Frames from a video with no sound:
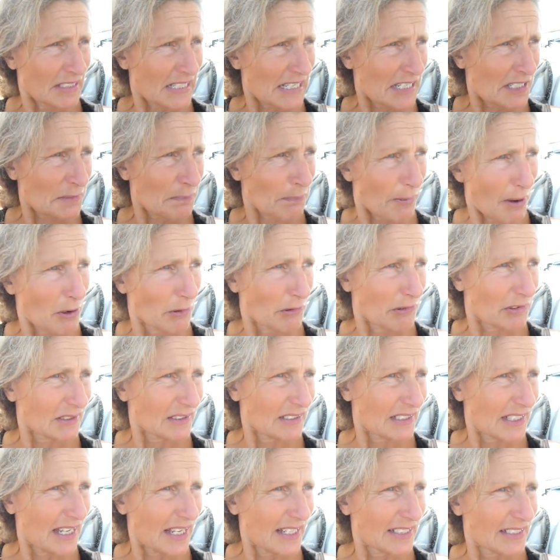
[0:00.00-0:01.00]
this boat
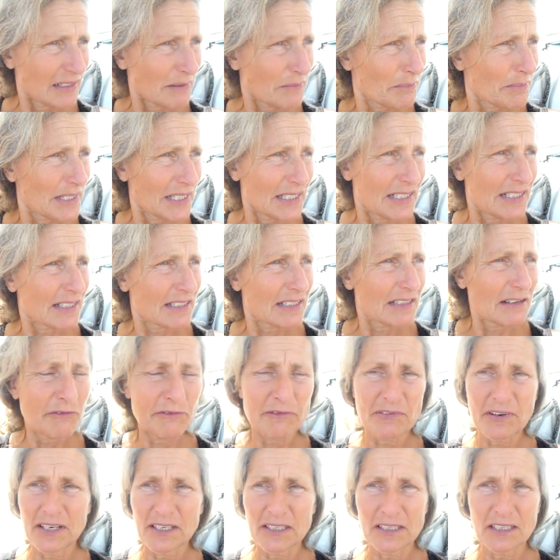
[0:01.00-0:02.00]
and immediately
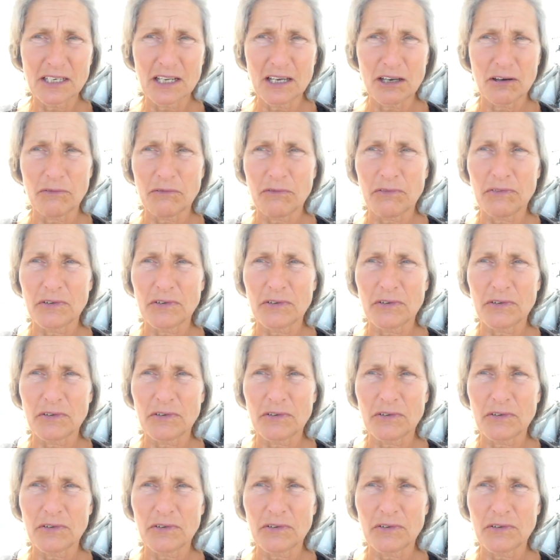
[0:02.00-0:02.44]
fell in love.